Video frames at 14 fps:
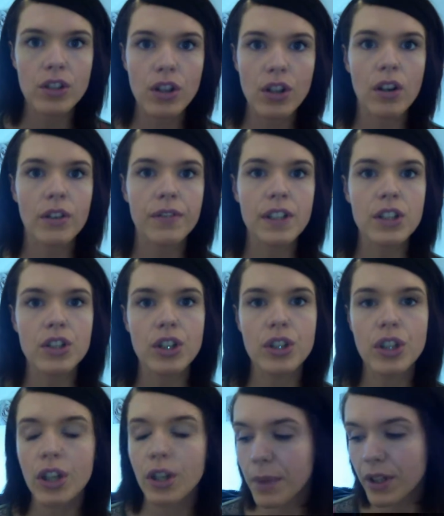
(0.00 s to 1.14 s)
dark features, you're
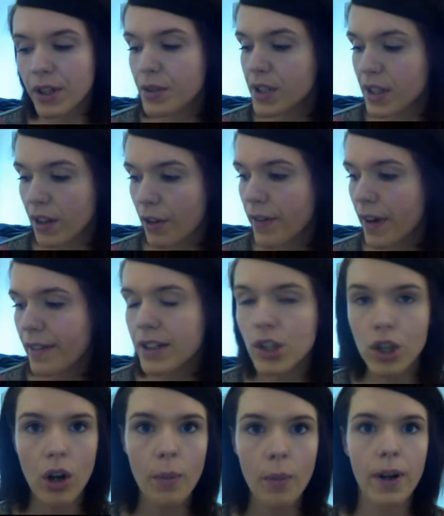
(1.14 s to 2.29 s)
going to be using a very
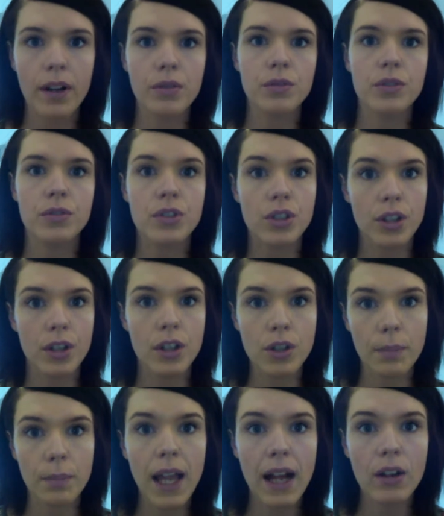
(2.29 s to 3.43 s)
dark brown to
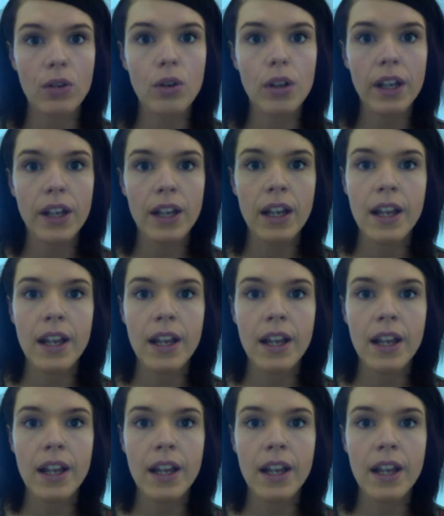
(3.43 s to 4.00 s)
black colour.